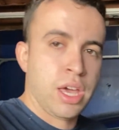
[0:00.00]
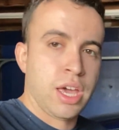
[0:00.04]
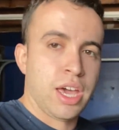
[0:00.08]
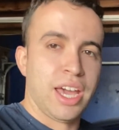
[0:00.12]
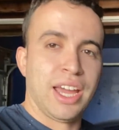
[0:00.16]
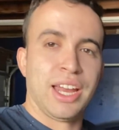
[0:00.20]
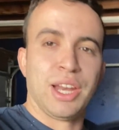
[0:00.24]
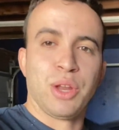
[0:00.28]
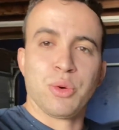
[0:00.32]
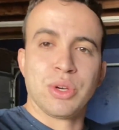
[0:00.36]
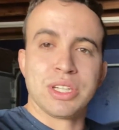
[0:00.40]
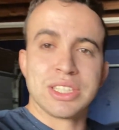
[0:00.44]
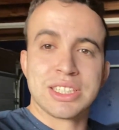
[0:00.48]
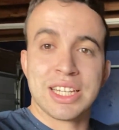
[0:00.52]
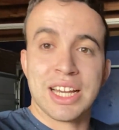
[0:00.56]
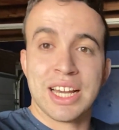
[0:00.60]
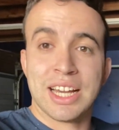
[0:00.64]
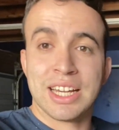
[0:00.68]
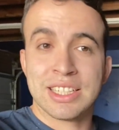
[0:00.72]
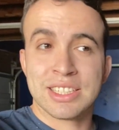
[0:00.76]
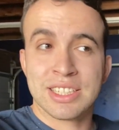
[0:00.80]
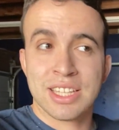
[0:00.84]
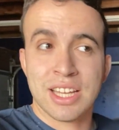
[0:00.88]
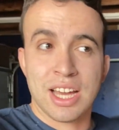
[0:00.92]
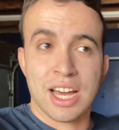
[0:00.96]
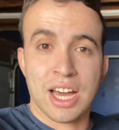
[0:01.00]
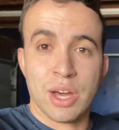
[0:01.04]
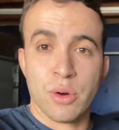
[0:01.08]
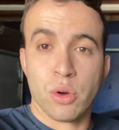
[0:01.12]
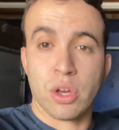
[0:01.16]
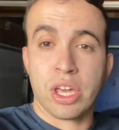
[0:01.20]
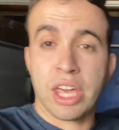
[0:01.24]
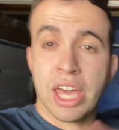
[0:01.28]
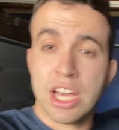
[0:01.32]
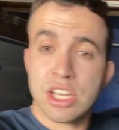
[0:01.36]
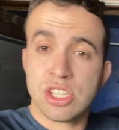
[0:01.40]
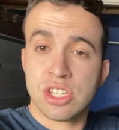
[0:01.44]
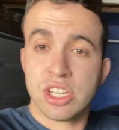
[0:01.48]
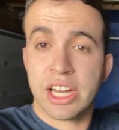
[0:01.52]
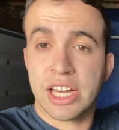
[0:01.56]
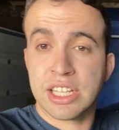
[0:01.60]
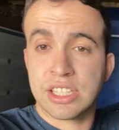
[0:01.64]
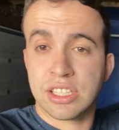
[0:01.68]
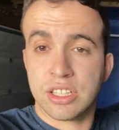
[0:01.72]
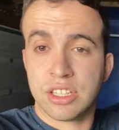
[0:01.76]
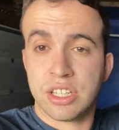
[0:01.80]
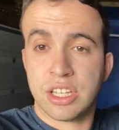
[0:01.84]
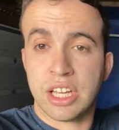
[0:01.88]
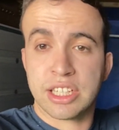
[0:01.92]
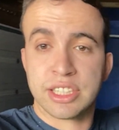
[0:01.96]
Anyways, guys, I will catch you guys
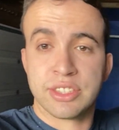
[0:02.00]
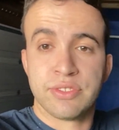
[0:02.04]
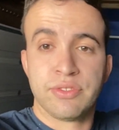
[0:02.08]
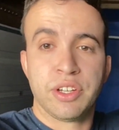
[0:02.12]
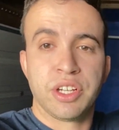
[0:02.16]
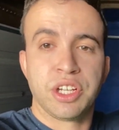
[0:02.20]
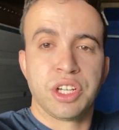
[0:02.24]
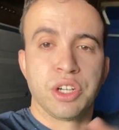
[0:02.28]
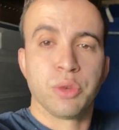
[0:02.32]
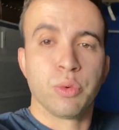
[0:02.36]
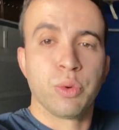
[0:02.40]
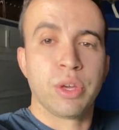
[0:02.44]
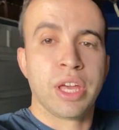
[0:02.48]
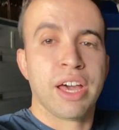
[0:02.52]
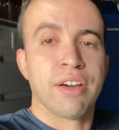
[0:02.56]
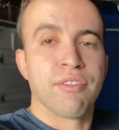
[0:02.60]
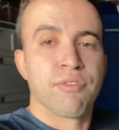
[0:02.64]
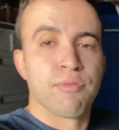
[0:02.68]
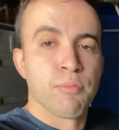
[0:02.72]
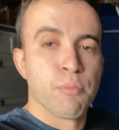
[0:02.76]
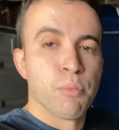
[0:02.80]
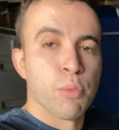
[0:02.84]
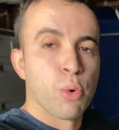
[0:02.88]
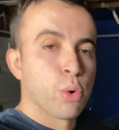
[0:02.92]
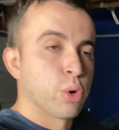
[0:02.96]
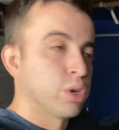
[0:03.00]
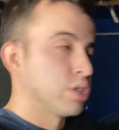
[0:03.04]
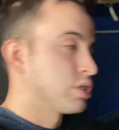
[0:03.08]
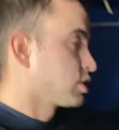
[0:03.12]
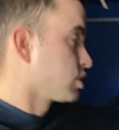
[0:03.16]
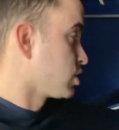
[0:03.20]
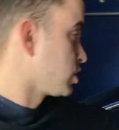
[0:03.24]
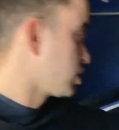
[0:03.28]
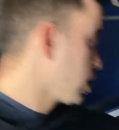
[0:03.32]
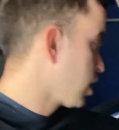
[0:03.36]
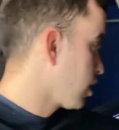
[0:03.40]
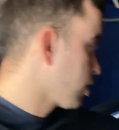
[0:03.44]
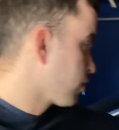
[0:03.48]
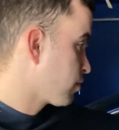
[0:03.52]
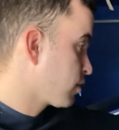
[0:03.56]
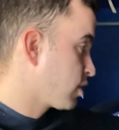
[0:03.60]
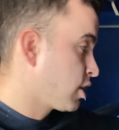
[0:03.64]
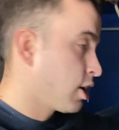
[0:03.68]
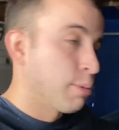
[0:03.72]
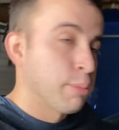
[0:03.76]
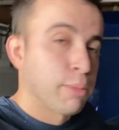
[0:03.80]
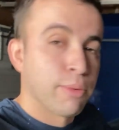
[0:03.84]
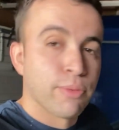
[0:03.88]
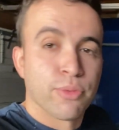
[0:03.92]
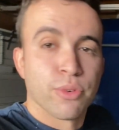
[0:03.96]
on the next video. We have more stuff
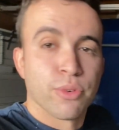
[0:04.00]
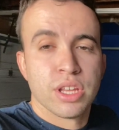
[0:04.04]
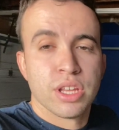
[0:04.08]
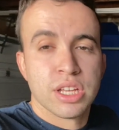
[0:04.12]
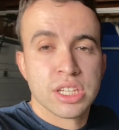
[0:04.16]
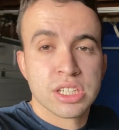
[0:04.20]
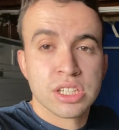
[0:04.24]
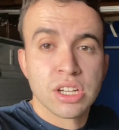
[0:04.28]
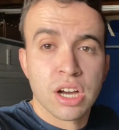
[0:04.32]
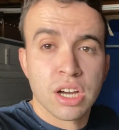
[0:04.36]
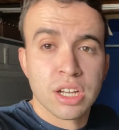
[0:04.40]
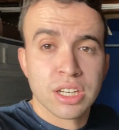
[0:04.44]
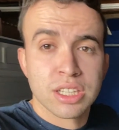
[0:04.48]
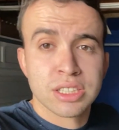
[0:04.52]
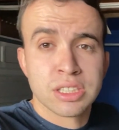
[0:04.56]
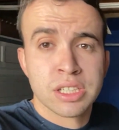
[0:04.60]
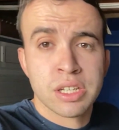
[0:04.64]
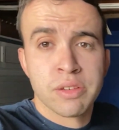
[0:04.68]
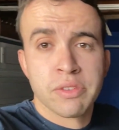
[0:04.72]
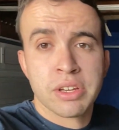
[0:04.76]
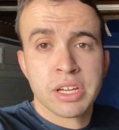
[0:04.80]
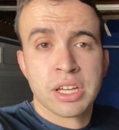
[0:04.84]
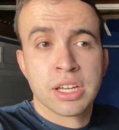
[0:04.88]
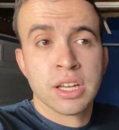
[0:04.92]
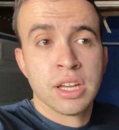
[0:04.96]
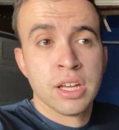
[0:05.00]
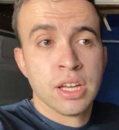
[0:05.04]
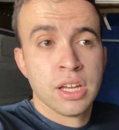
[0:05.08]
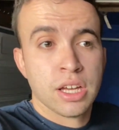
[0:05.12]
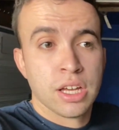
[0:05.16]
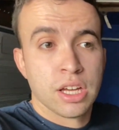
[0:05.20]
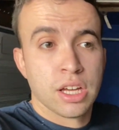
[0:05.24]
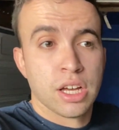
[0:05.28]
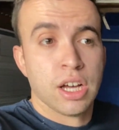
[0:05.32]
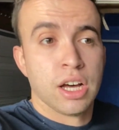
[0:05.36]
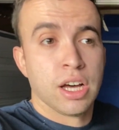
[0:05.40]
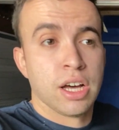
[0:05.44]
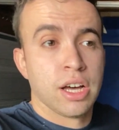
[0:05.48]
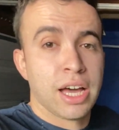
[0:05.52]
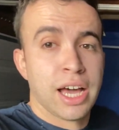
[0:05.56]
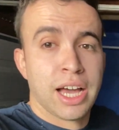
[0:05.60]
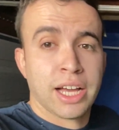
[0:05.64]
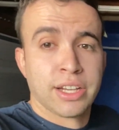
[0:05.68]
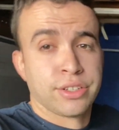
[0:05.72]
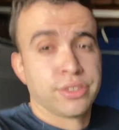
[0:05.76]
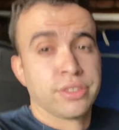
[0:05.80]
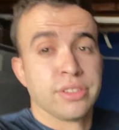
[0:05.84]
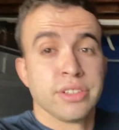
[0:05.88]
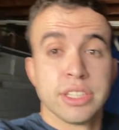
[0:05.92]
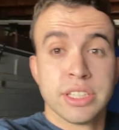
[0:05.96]
coming for Honda Civic.
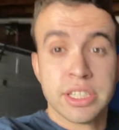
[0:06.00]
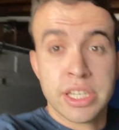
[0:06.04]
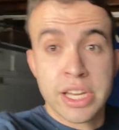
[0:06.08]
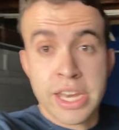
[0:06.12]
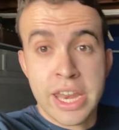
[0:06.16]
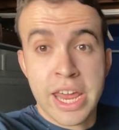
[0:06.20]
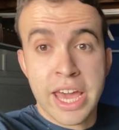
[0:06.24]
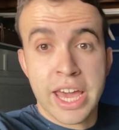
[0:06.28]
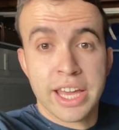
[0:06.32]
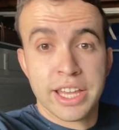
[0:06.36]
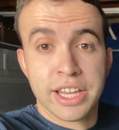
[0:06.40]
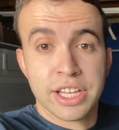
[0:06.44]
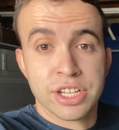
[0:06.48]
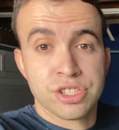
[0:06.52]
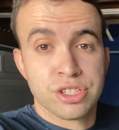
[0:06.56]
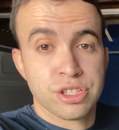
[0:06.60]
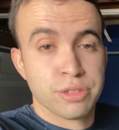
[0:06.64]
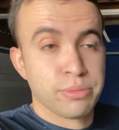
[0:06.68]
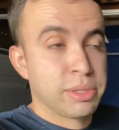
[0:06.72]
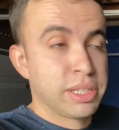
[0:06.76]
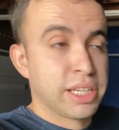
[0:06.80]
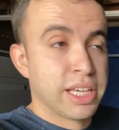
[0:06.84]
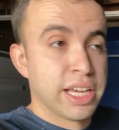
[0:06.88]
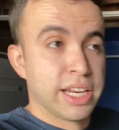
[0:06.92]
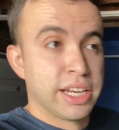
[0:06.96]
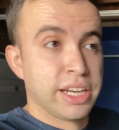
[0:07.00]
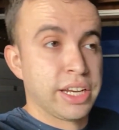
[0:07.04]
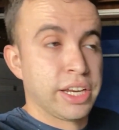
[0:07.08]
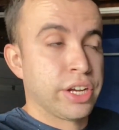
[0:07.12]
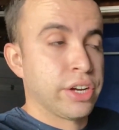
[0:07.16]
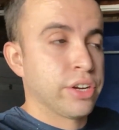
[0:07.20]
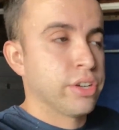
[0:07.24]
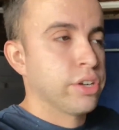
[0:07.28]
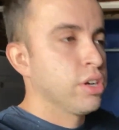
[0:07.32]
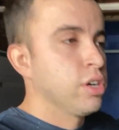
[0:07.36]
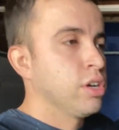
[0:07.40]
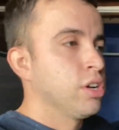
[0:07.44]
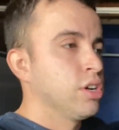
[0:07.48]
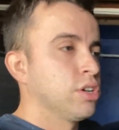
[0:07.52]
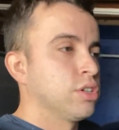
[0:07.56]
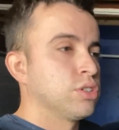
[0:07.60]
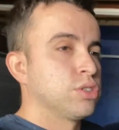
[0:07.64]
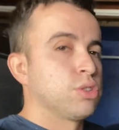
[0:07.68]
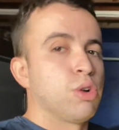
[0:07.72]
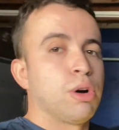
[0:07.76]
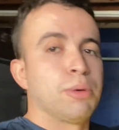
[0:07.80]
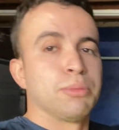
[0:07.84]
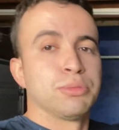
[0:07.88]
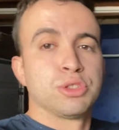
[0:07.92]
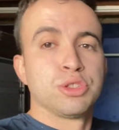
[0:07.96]
Actually, today they should be getting here.
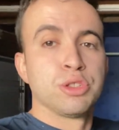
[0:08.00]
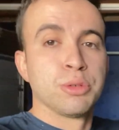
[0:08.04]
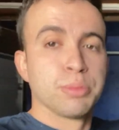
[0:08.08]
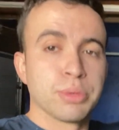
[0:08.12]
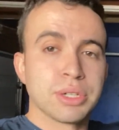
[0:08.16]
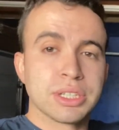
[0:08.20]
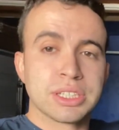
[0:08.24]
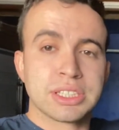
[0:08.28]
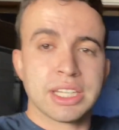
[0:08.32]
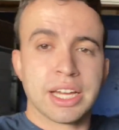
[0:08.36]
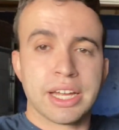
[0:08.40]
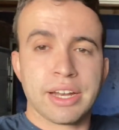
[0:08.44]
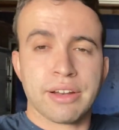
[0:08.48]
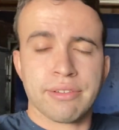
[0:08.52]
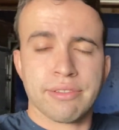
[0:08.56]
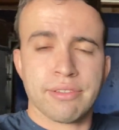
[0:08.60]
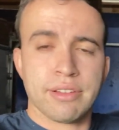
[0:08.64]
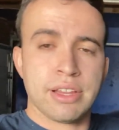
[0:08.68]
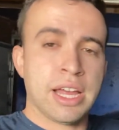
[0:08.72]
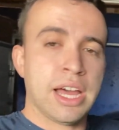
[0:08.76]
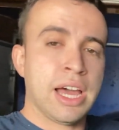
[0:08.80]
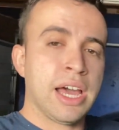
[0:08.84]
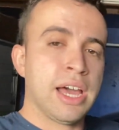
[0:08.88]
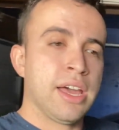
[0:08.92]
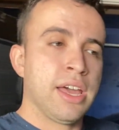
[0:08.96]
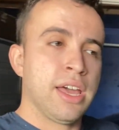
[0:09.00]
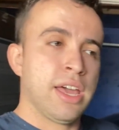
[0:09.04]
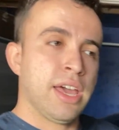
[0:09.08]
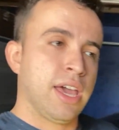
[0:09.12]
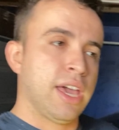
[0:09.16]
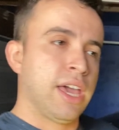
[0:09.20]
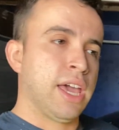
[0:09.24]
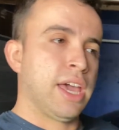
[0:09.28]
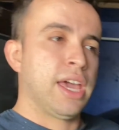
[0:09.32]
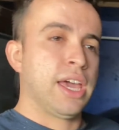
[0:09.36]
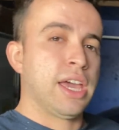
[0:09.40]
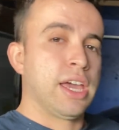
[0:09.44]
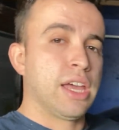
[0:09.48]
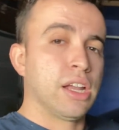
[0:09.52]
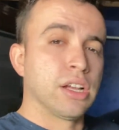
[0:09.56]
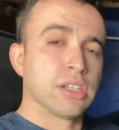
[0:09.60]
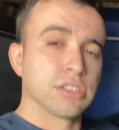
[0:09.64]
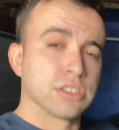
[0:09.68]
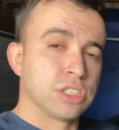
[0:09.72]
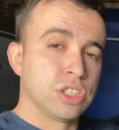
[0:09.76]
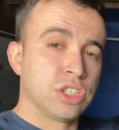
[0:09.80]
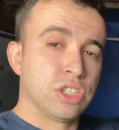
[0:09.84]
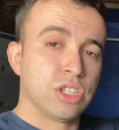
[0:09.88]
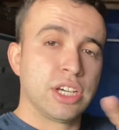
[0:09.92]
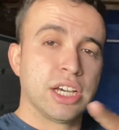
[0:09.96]
So I'm super excited for that, and I'll
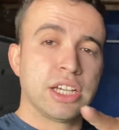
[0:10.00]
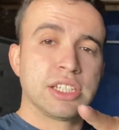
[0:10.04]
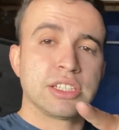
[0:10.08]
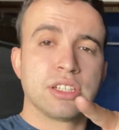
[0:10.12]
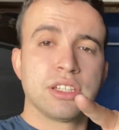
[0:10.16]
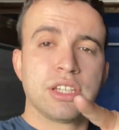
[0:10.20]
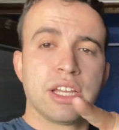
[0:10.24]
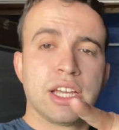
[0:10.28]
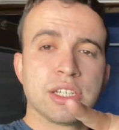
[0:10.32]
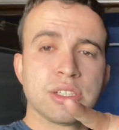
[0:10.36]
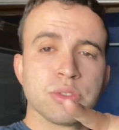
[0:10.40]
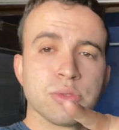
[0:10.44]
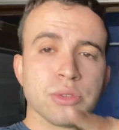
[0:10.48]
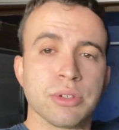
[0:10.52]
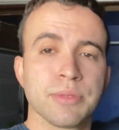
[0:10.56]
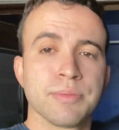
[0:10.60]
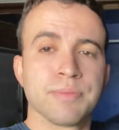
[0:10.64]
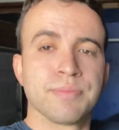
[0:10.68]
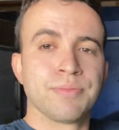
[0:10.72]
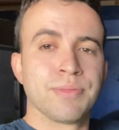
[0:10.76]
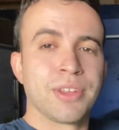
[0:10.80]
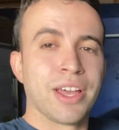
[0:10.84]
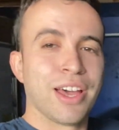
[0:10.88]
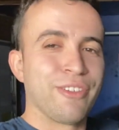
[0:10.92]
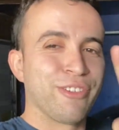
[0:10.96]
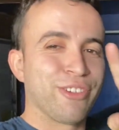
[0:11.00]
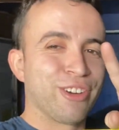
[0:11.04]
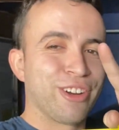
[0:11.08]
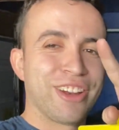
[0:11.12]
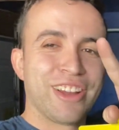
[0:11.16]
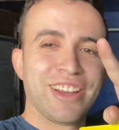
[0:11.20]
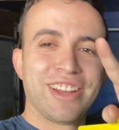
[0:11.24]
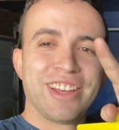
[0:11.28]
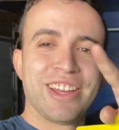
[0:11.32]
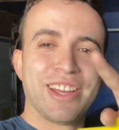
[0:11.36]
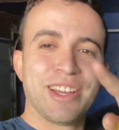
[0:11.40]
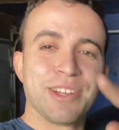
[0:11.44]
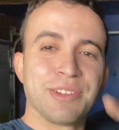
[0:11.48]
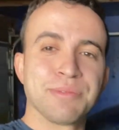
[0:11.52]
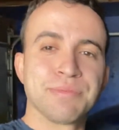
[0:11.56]
see you guys on the next one. Have a great day.